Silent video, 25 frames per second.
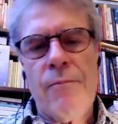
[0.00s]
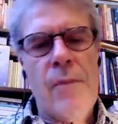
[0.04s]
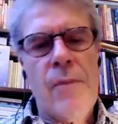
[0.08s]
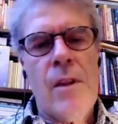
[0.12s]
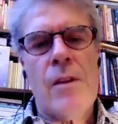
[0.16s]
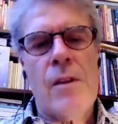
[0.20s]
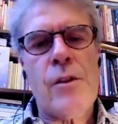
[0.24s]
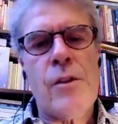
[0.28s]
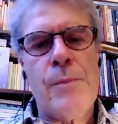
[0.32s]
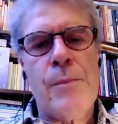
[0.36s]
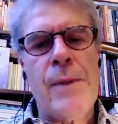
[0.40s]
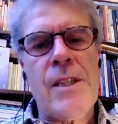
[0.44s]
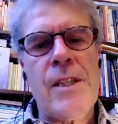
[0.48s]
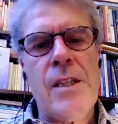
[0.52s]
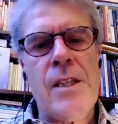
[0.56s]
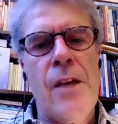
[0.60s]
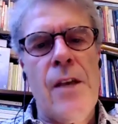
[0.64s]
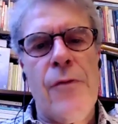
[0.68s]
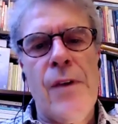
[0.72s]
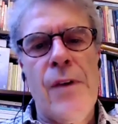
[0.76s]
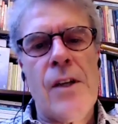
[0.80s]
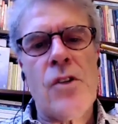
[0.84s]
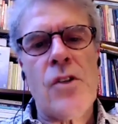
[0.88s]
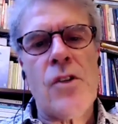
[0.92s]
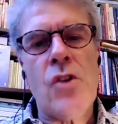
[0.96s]

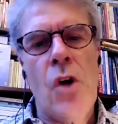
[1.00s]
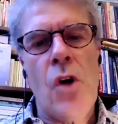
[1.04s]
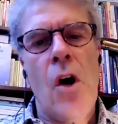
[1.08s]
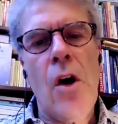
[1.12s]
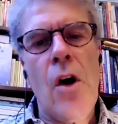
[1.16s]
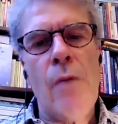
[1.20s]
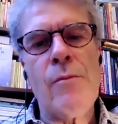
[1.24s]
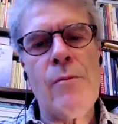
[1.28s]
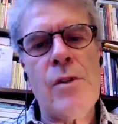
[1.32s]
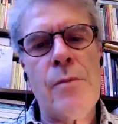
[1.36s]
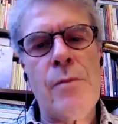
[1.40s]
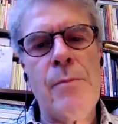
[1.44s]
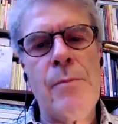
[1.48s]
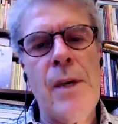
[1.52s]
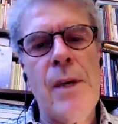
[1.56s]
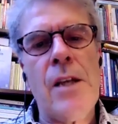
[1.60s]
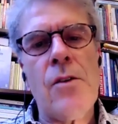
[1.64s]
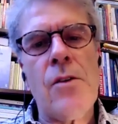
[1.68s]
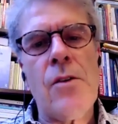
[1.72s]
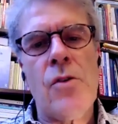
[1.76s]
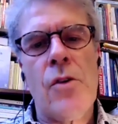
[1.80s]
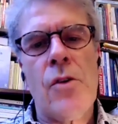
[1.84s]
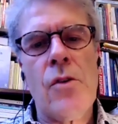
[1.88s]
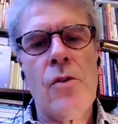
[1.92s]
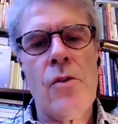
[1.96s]
specific terms mean
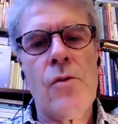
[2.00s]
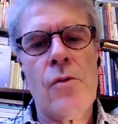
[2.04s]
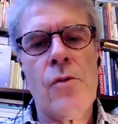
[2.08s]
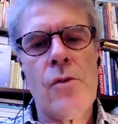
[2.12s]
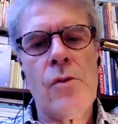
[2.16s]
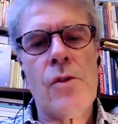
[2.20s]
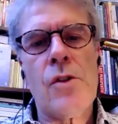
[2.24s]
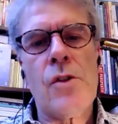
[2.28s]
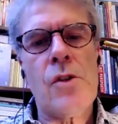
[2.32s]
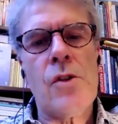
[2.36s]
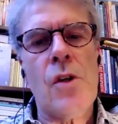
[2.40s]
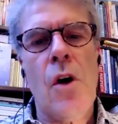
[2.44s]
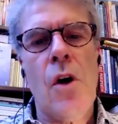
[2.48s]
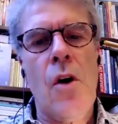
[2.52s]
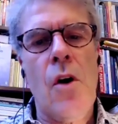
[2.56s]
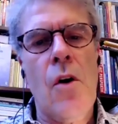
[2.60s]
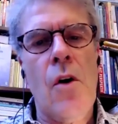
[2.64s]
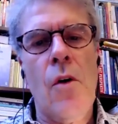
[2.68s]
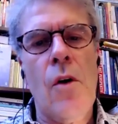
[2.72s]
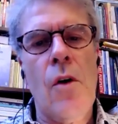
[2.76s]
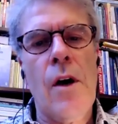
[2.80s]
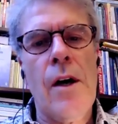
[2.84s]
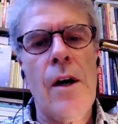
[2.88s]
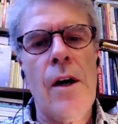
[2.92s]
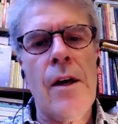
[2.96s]
to you.
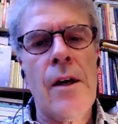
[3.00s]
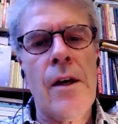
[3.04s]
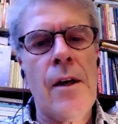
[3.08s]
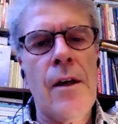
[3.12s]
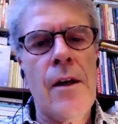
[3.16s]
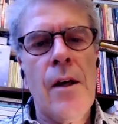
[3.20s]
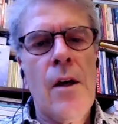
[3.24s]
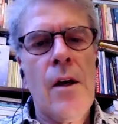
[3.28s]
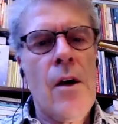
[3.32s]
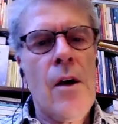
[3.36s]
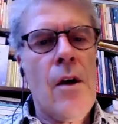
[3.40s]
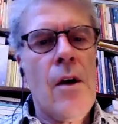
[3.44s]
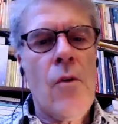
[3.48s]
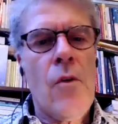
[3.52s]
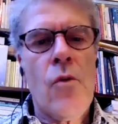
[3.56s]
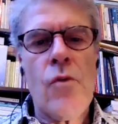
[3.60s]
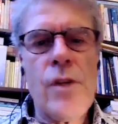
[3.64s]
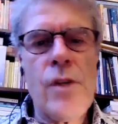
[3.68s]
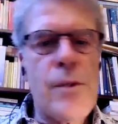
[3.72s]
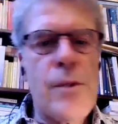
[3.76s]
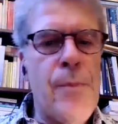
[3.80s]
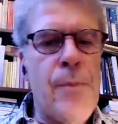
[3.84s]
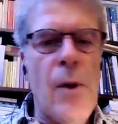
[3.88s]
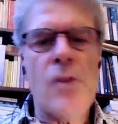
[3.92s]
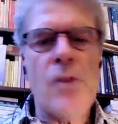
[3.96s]
So
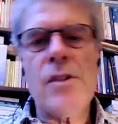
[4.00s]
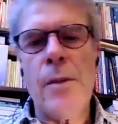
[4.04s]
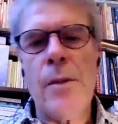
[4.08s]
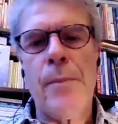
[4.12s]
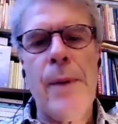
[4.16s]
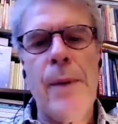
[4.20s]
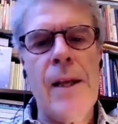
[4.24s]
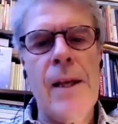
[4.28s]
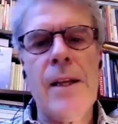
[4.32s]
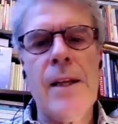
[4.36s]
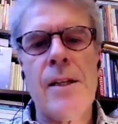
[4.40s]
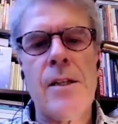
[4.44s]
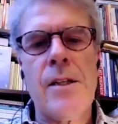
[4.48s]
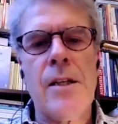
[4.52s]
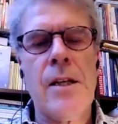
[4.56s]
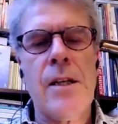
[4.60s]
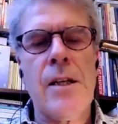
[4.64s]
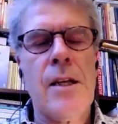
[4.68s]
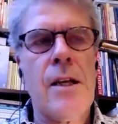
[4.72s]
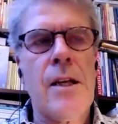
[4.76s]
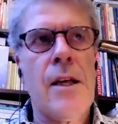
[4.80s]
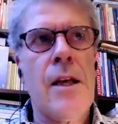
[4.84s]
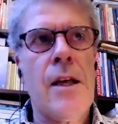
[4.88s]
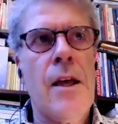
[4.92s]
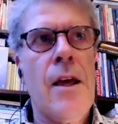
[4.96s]

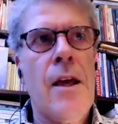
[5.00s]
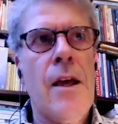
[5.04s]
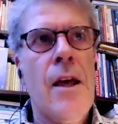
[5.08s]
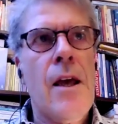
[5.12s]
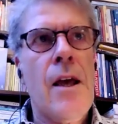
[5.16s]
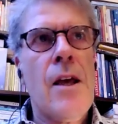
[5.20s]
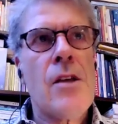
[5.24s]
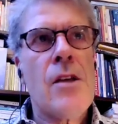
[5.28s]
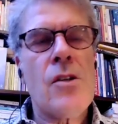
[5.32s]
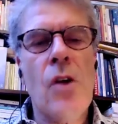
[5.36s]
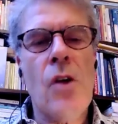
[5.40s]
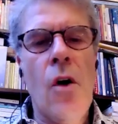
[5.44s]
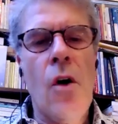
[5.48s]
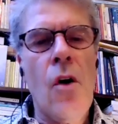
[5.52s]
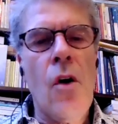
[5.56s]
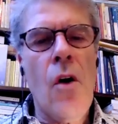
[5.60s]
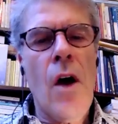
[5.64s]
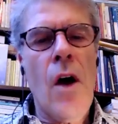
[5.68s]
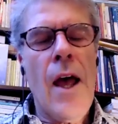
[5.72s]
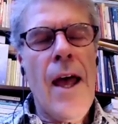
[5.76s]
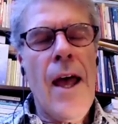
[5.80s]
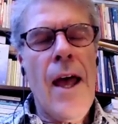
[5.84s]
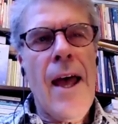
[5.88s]
responsibility. So. Yeah.